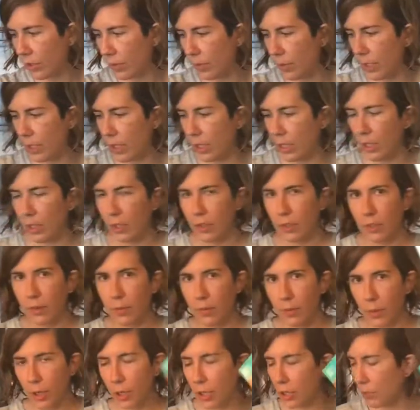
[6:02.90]
to be
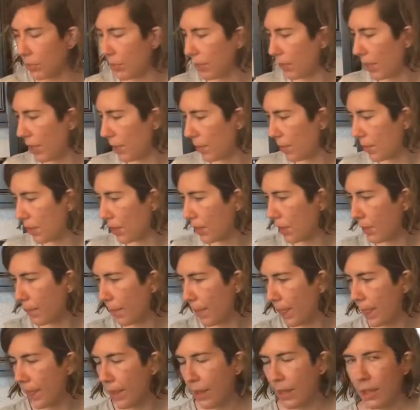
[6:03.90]
some parchment paper
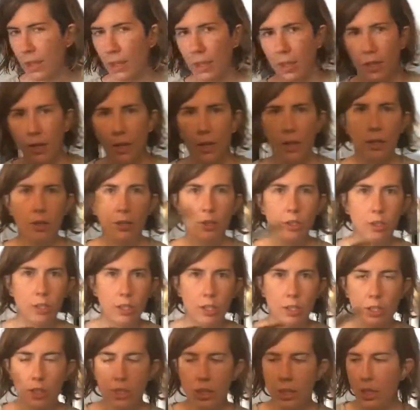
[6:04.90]
and a
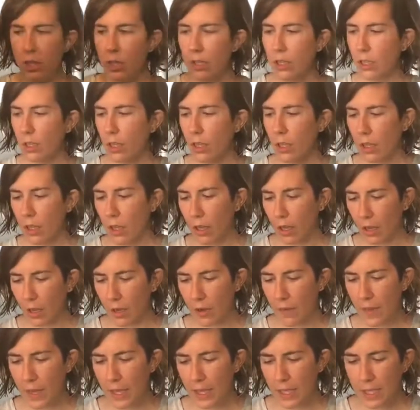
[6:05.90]
cookie sheet.
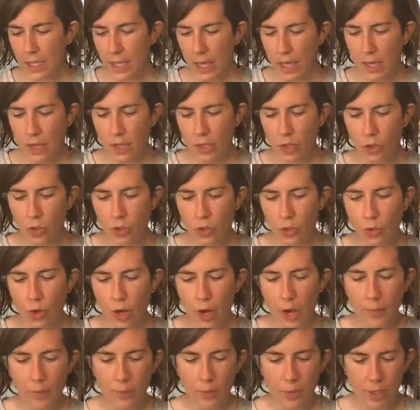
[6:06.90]
They say the
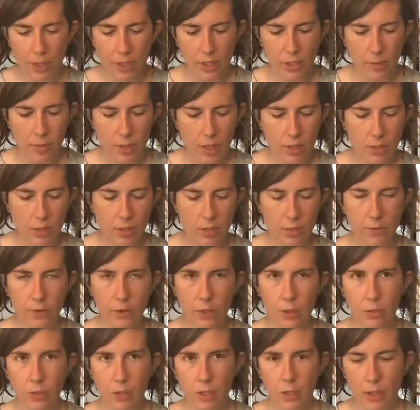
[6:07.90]
drop recipe, so the
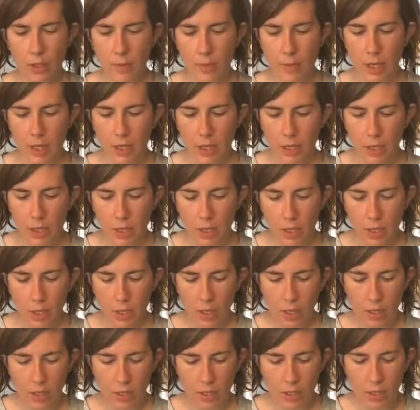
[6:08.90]
first one I'm gonna make,
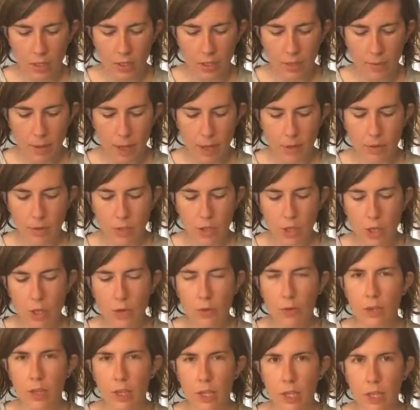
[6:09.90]
it does about
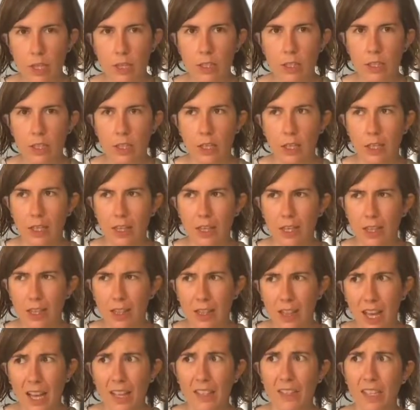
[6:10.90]
2 of these, and I think
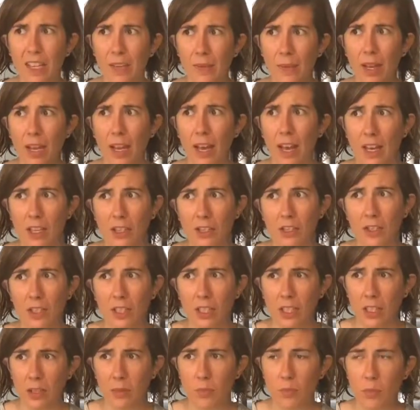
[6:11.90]
last time I actually
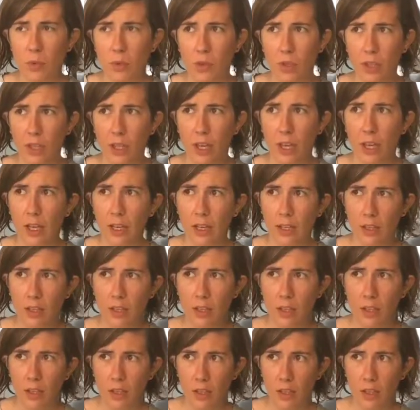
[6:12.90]
did more like